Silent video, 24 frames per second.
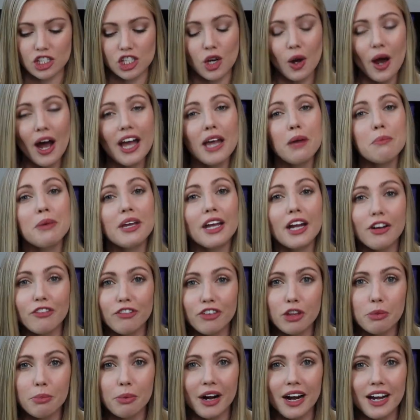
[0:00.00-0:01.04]
So I am here
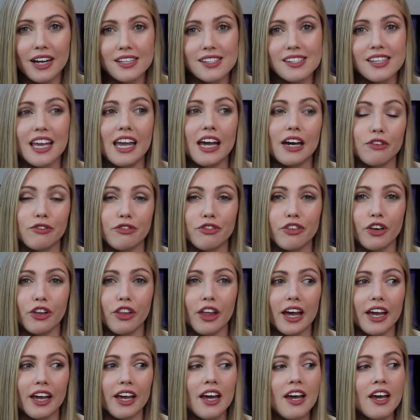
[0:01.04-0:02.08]
for the price and for
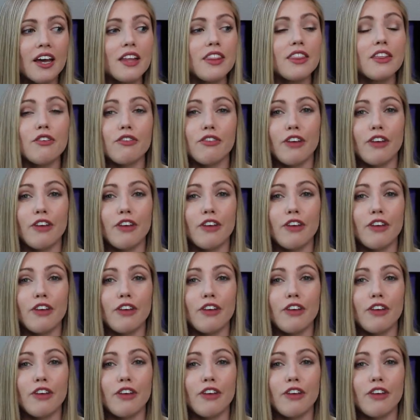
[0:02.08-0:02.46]
like the